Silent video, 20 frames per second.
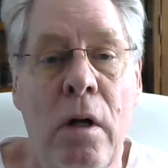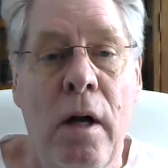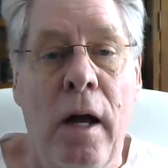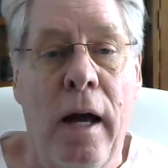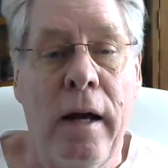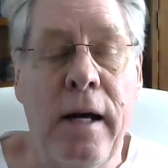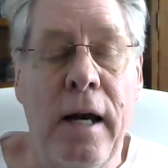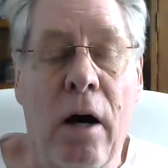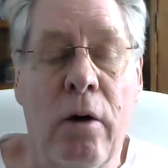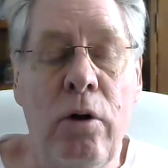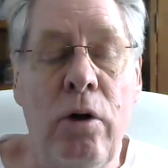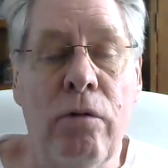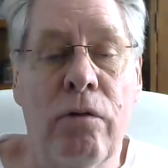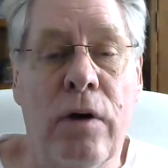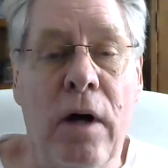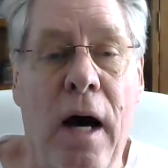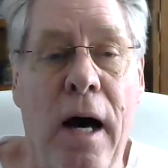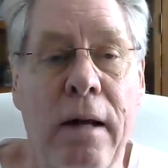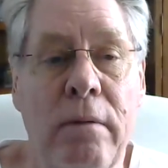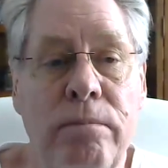And now you've
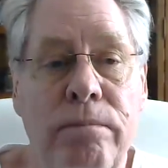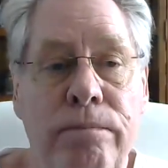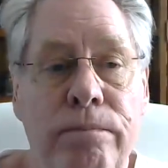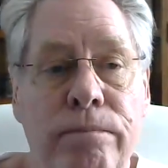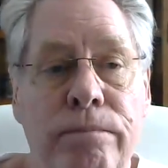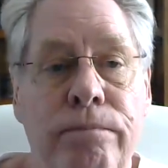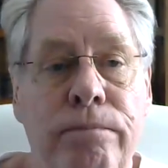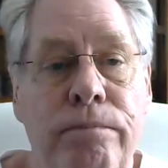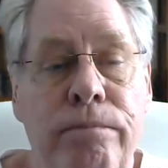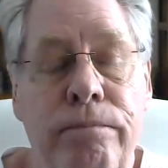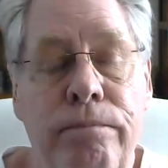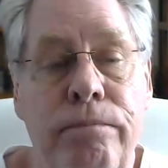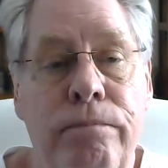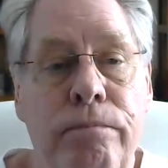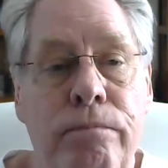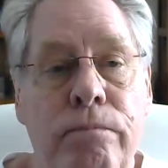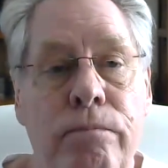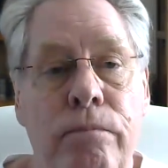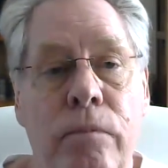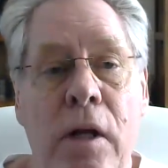got
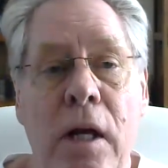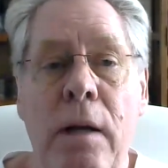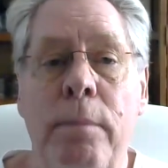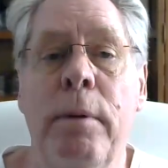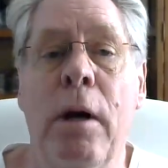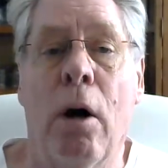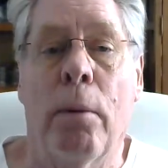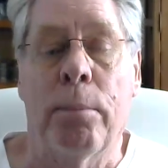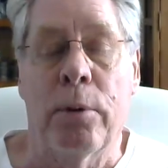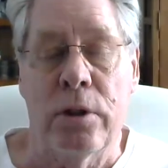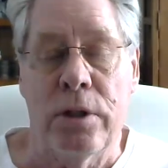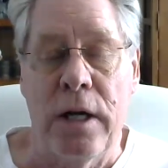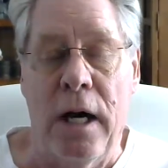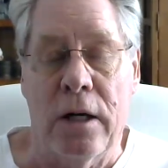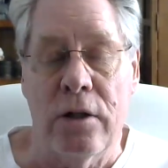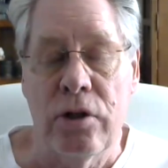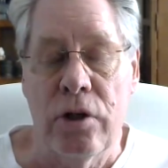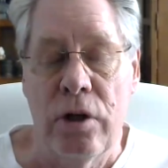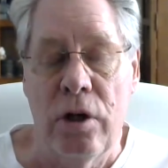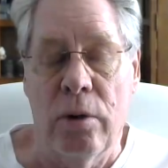email
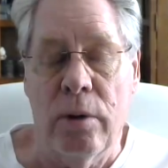protection.